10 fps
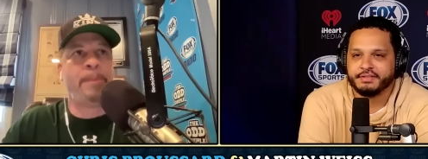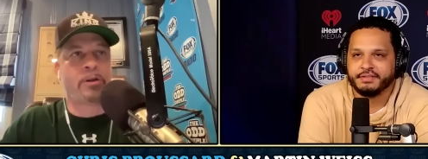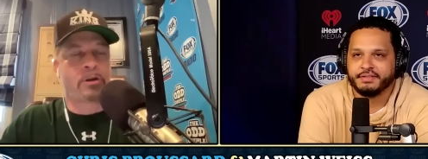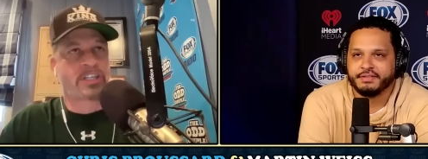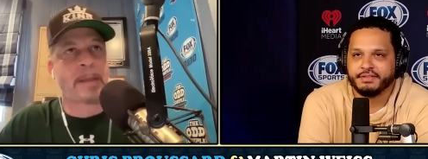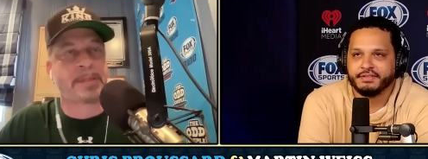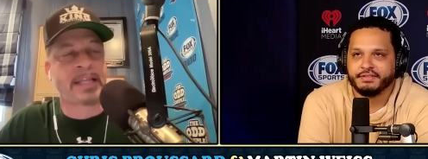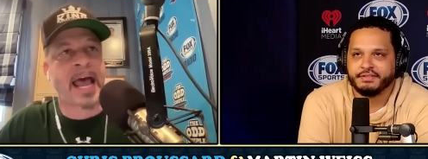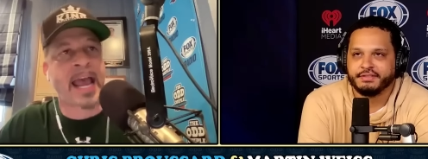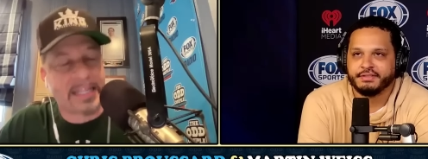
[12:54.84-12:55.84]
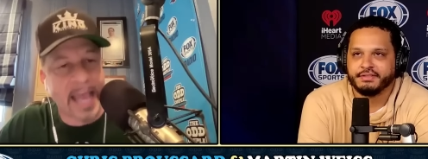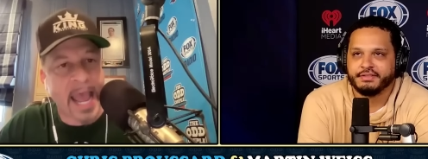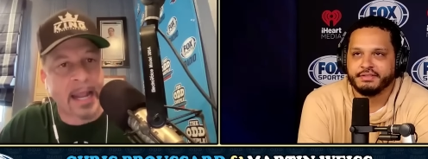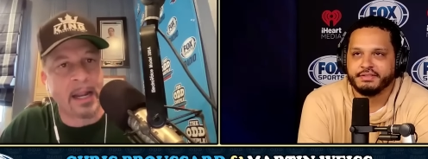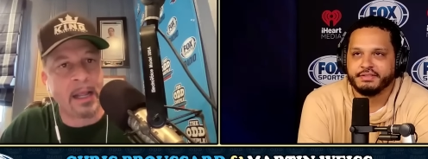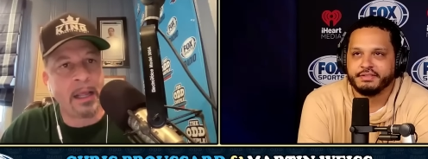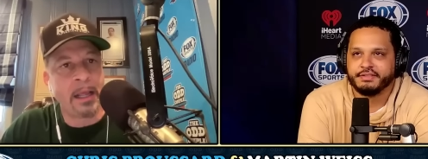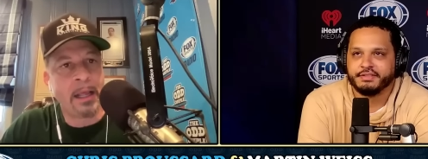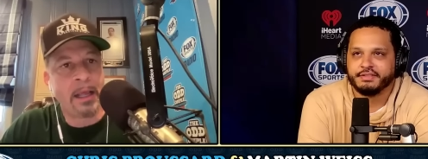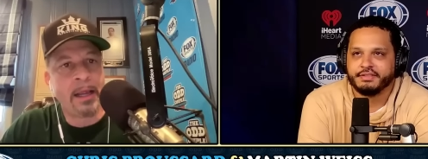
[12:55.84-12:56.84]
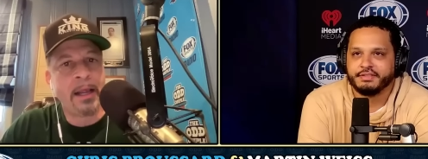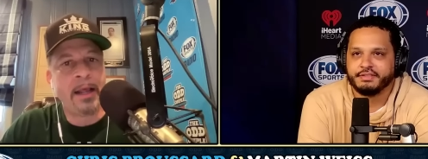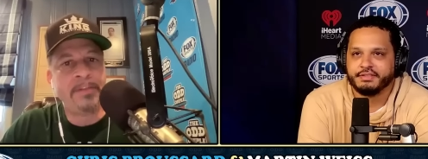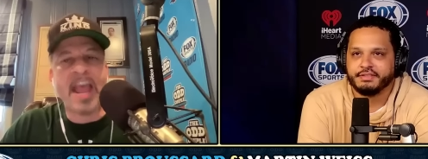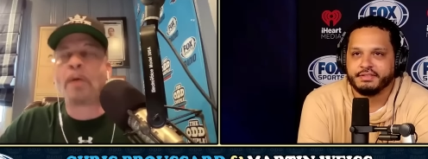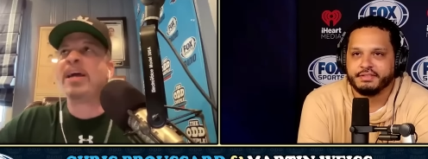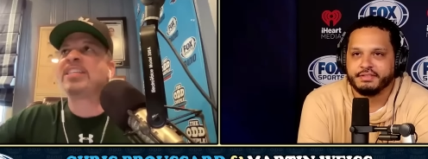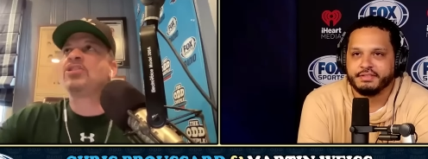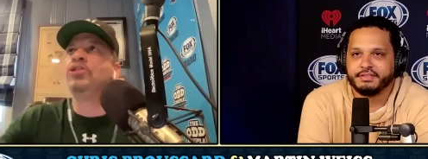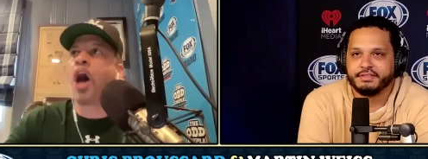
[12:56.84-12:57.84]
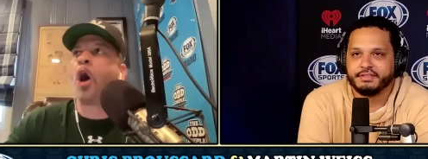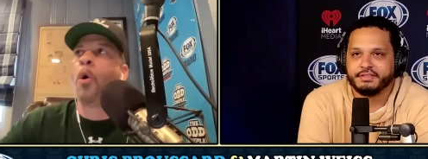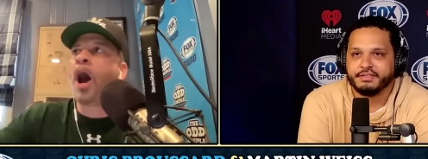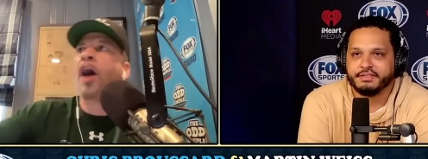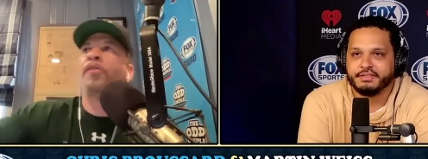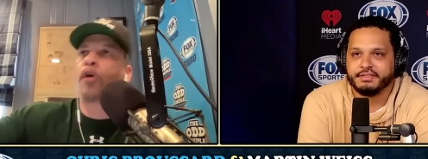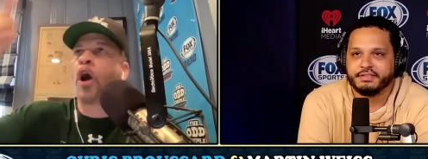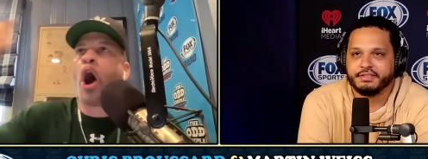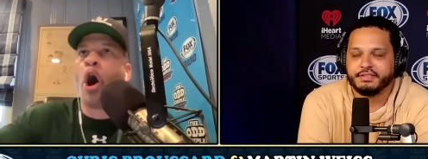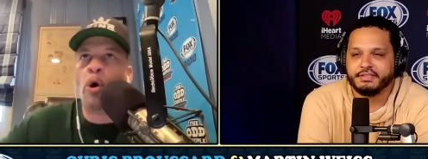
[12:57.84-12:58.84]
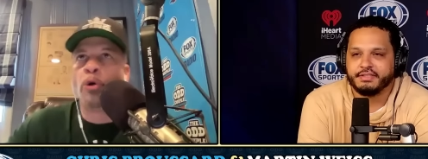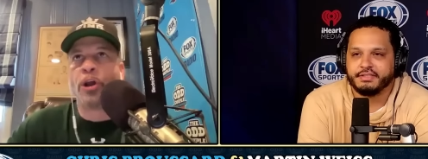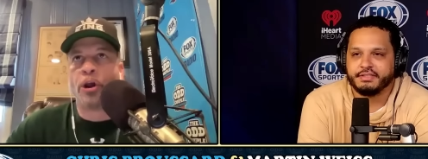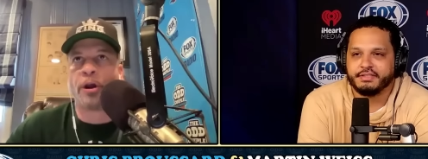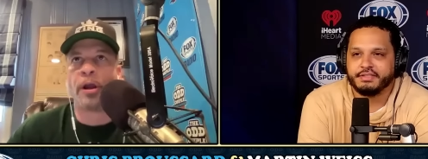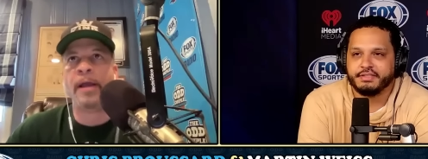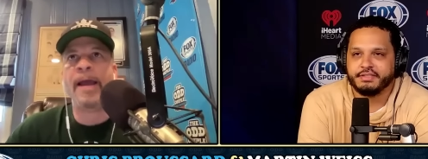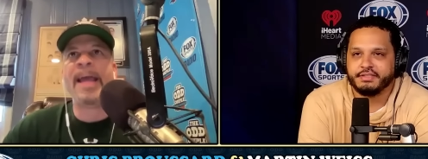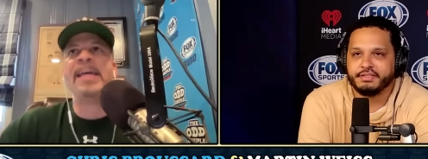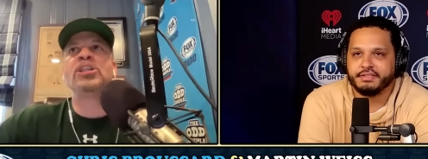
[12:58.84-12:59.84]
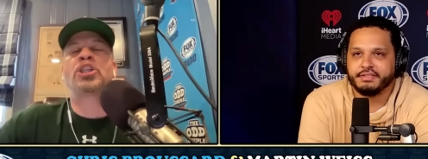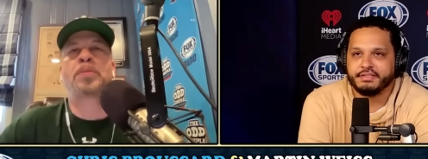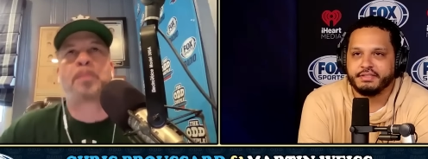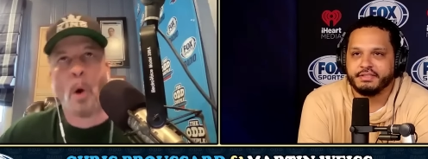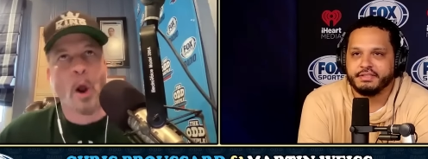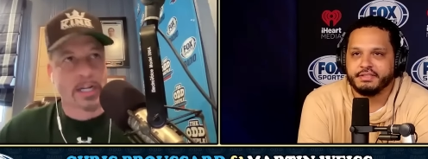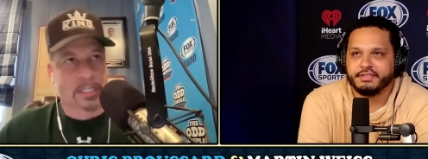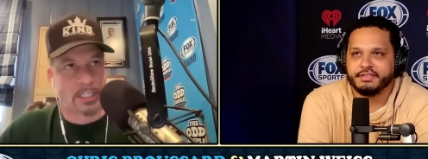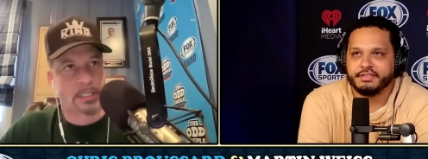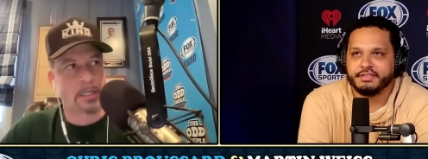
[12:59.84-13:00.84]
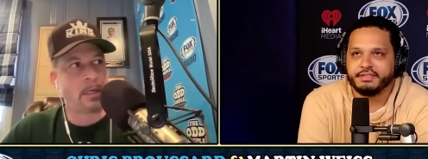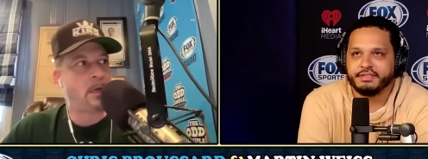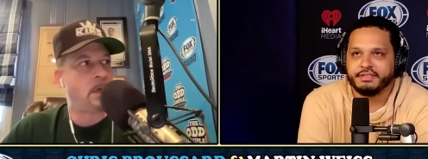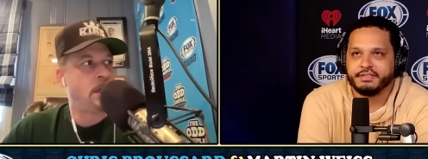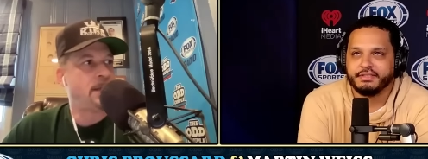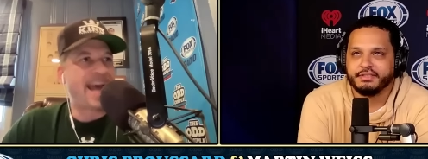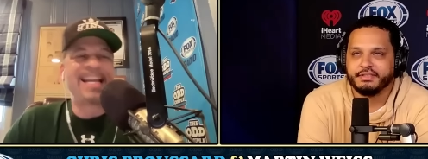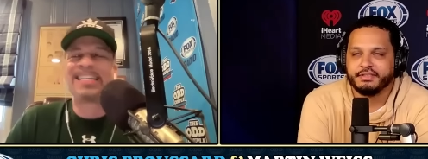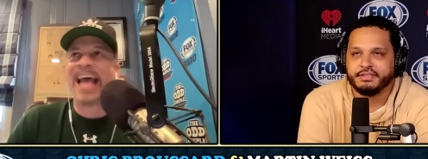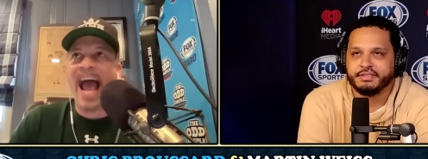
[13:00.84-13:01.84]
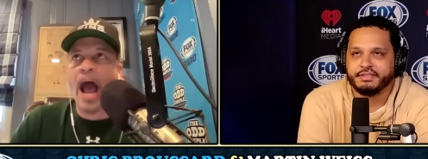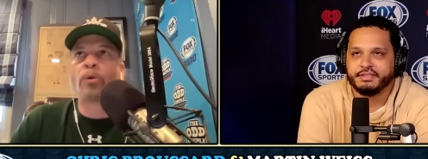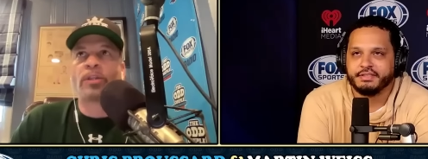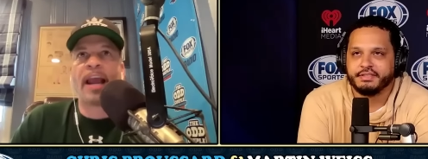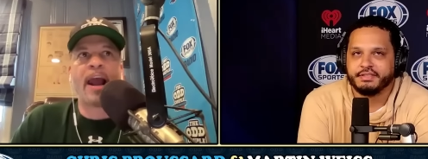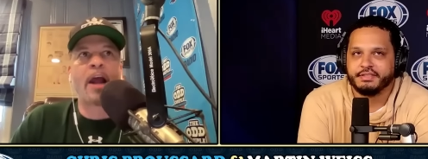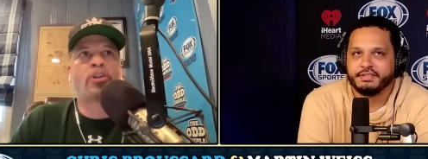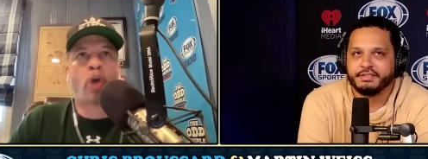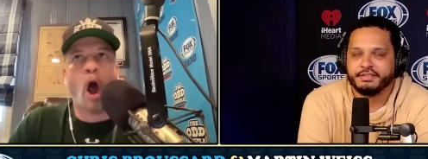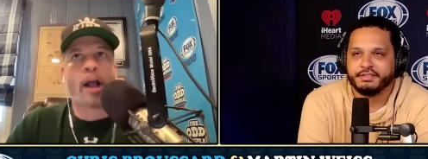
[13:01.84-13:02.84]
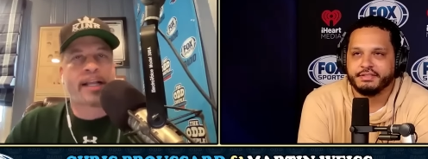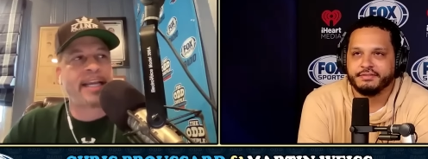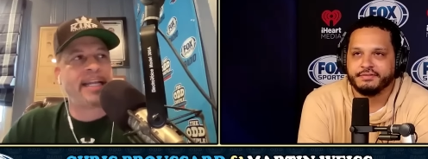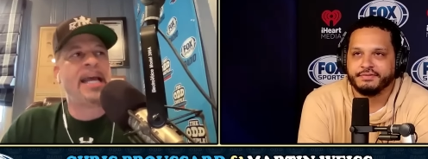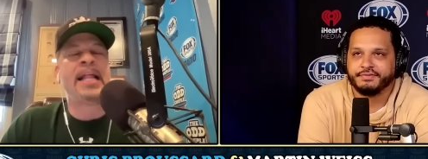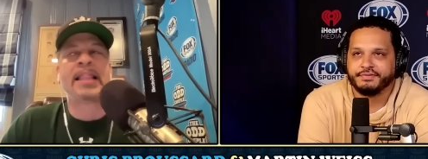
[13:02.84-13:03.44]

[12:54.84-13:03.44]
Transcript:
Speaker 1: built or something like that. There is no other owner in sports that is out there talking